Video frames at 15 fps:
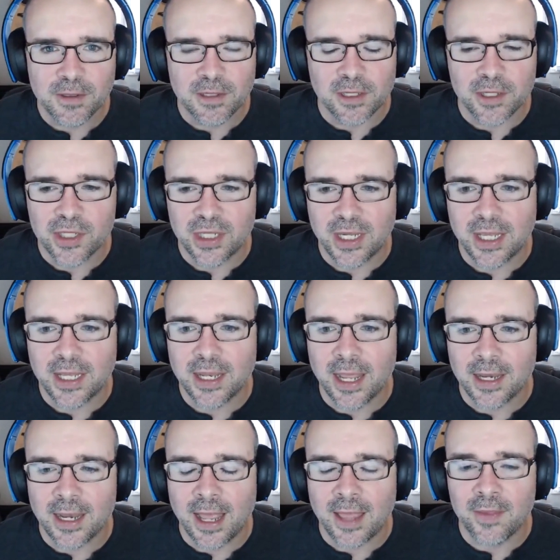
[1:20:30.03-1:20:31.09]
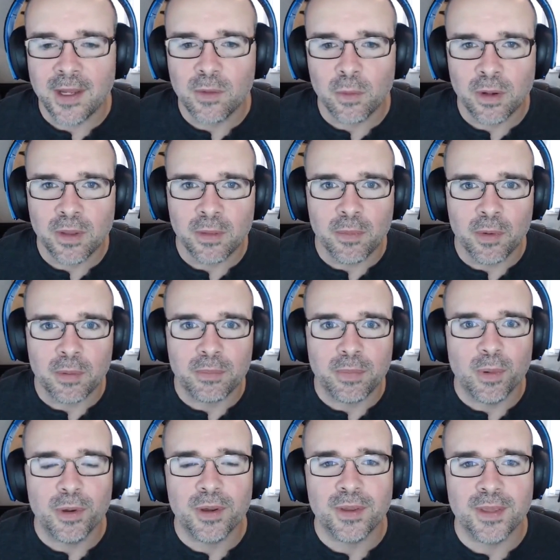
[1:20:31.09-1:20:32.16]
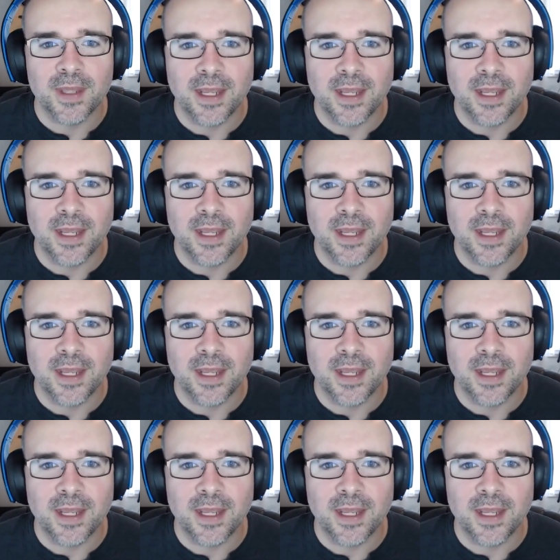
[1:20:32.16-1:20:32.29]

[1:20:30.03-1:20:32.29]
legit. And I think one of the more important